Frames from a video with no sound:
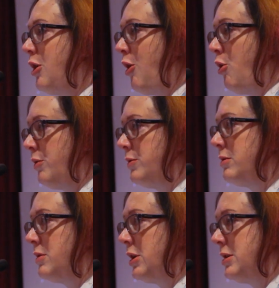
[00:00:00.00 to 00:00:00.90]

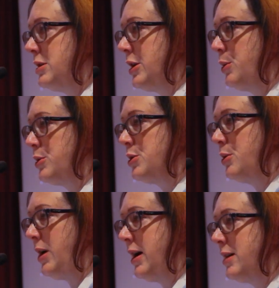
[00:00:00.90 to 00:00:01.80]
on the contiguous
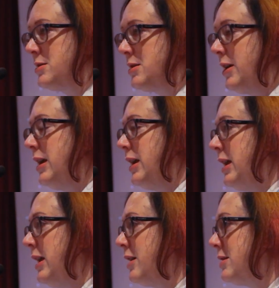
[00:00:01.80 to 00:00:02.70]
US
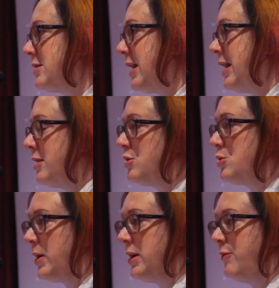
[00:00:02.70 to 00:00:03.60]
is in
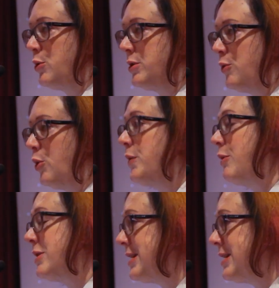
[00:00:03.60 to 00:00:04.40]
2044. There is an